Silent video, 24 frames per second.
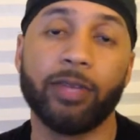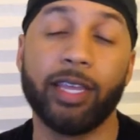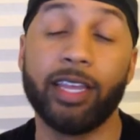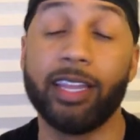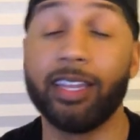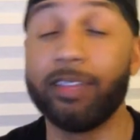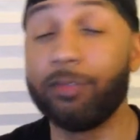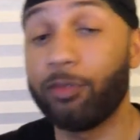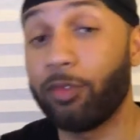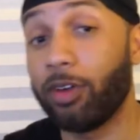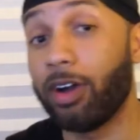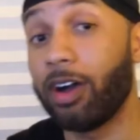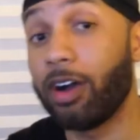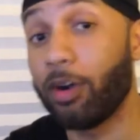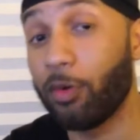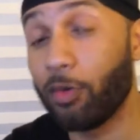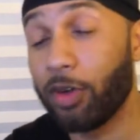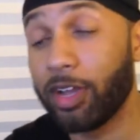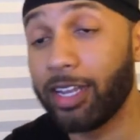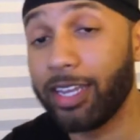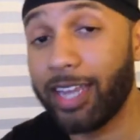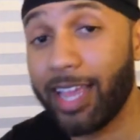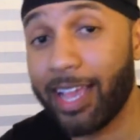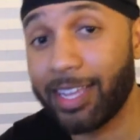And
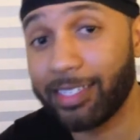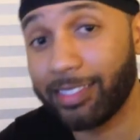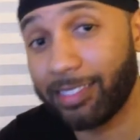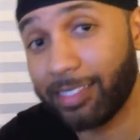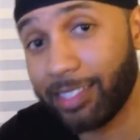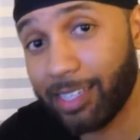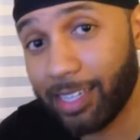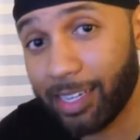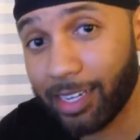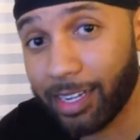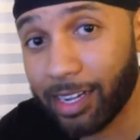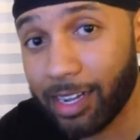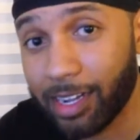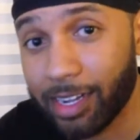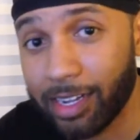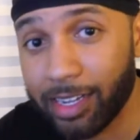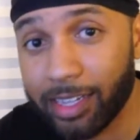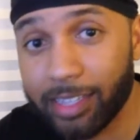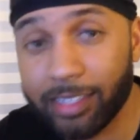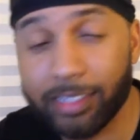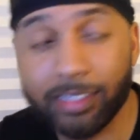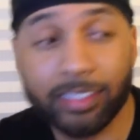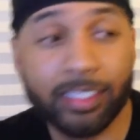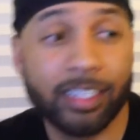one last thing.
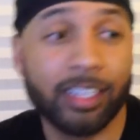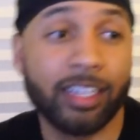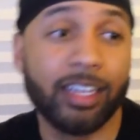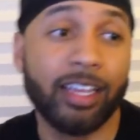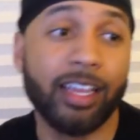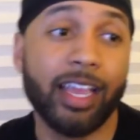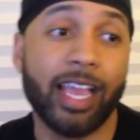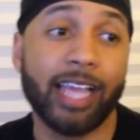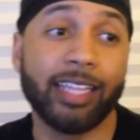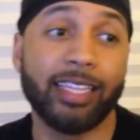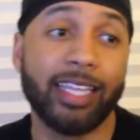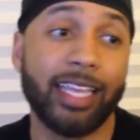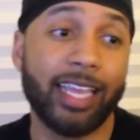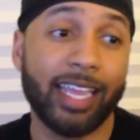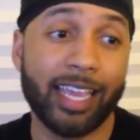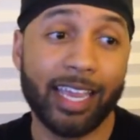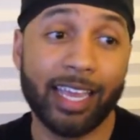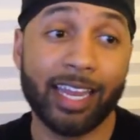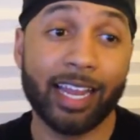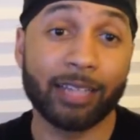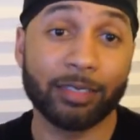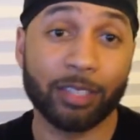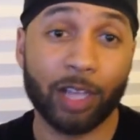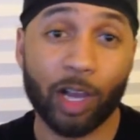At the
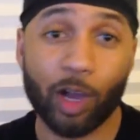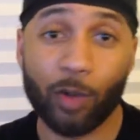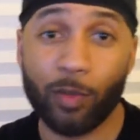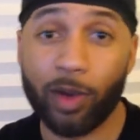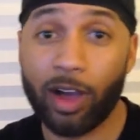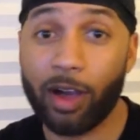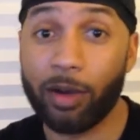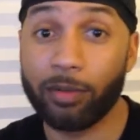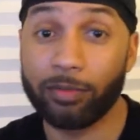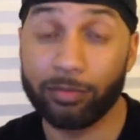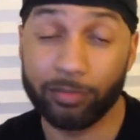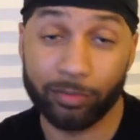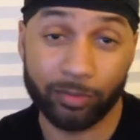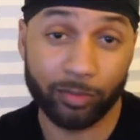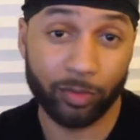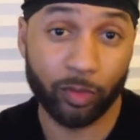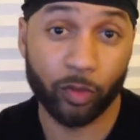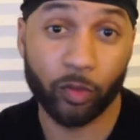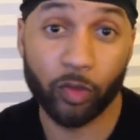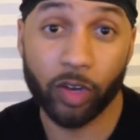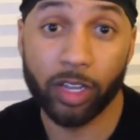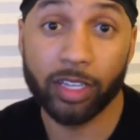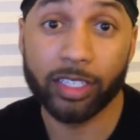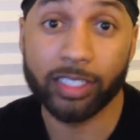end, I talk about
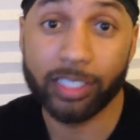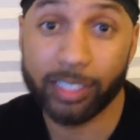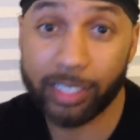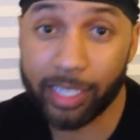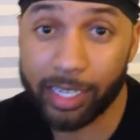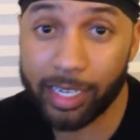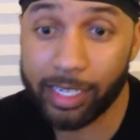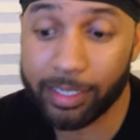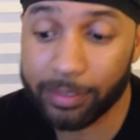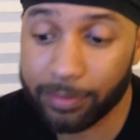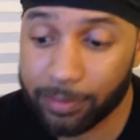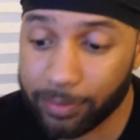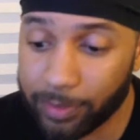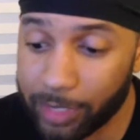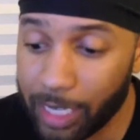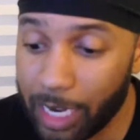real estate.